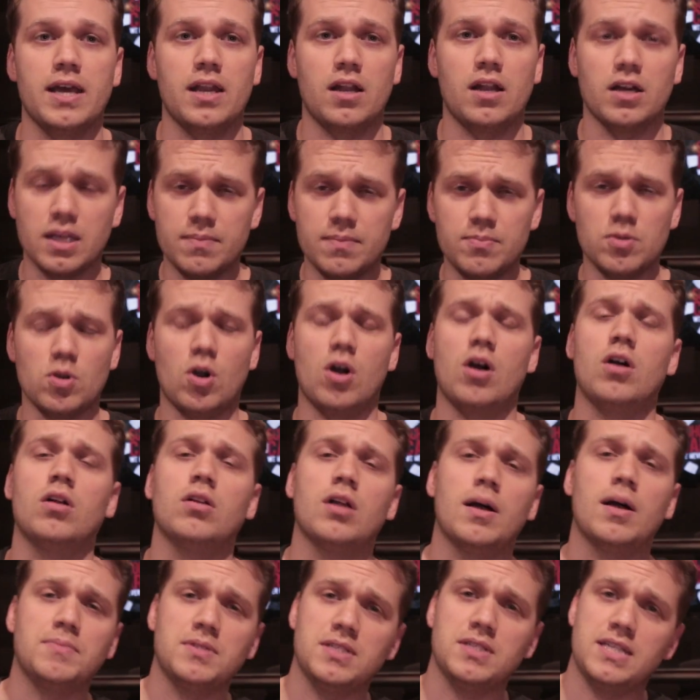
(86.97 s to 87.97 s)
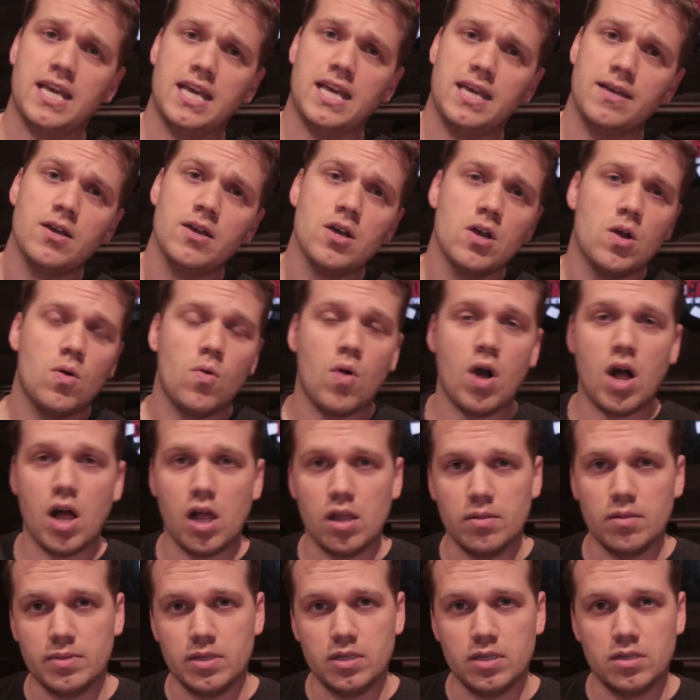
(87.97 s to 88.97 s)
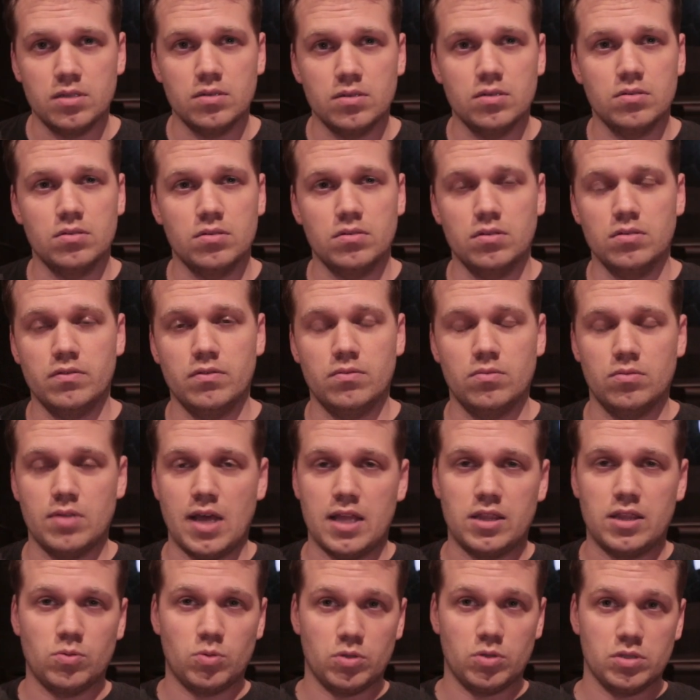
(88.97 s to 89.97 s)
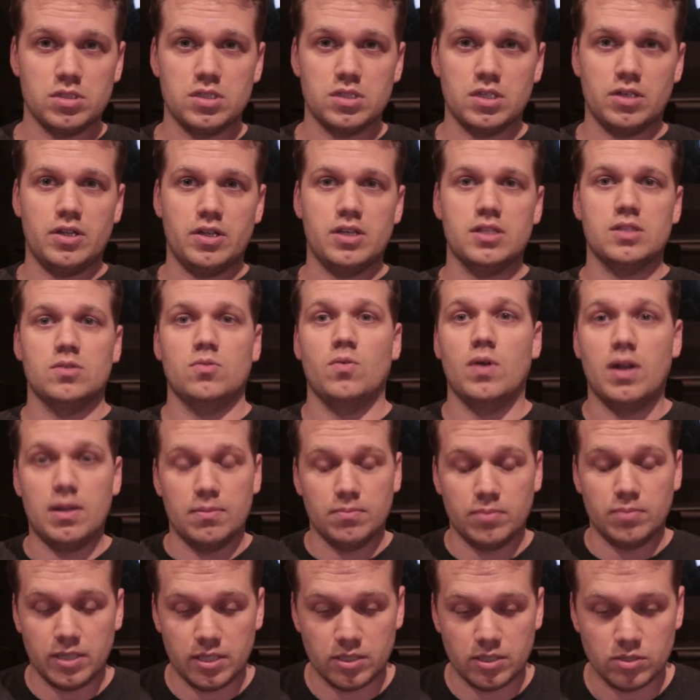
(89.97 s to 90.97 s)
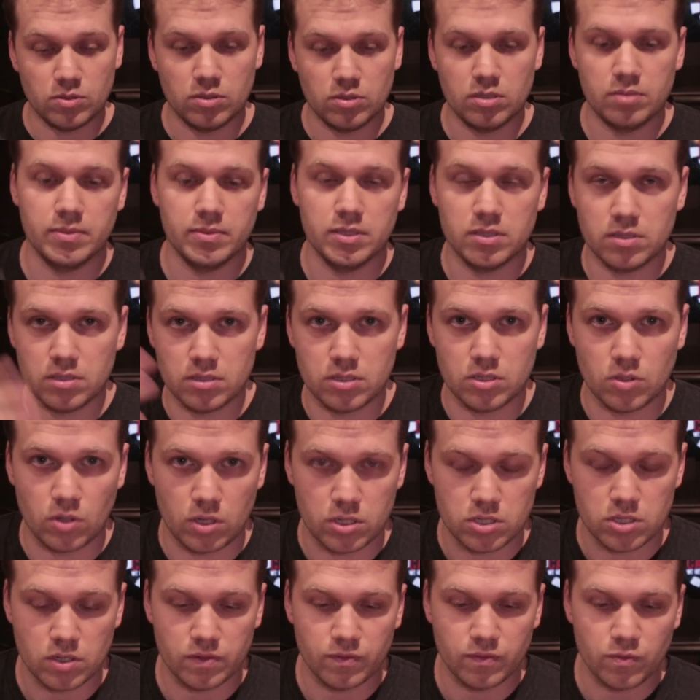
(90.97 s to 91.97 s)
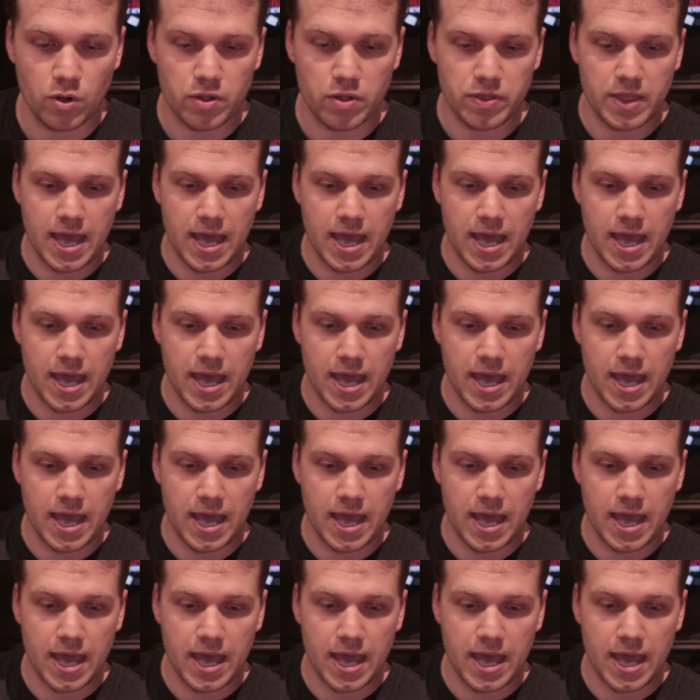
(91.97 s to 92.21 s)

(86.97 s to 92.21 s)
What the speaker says: And I'll keep you all up to date while I'm at the World Series and when I'm playing tournaments and so on and so forth.